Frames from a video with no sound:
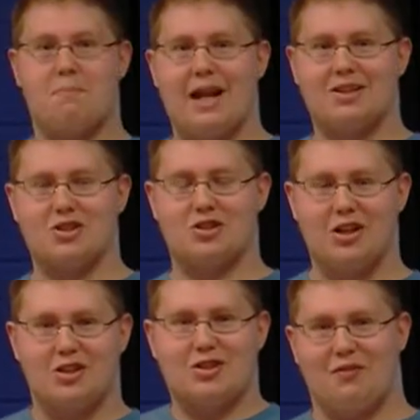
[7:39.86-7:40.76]
All right,
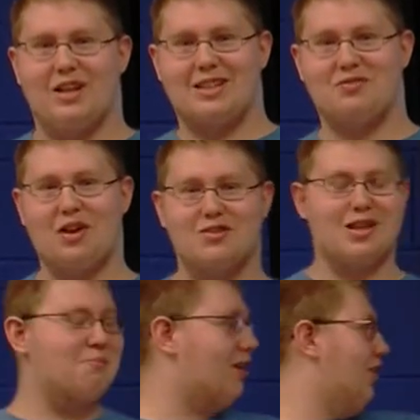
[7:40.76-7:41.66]
Panthers. Don't forget to
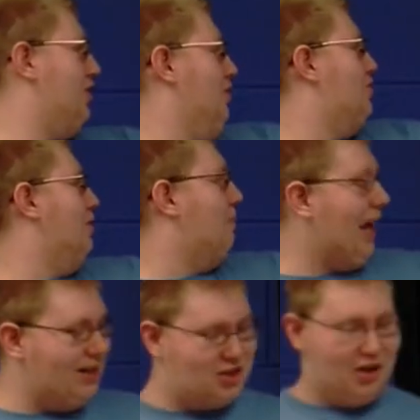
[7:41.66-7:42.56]
follow us up on our
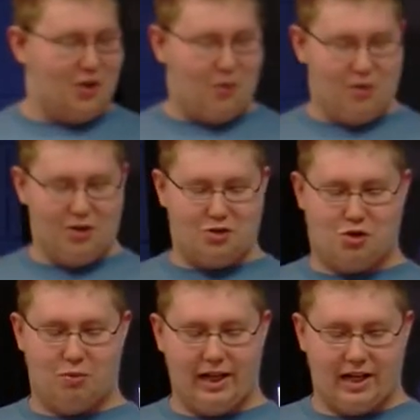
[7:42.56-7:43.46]
YouTube page or
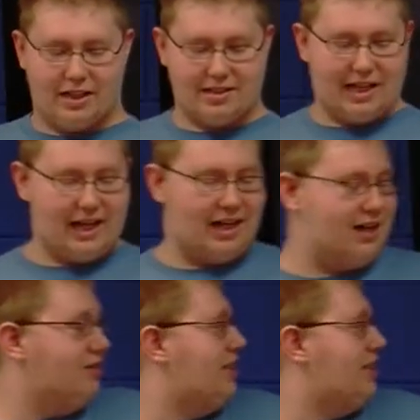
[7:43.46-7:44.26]
tweet at us at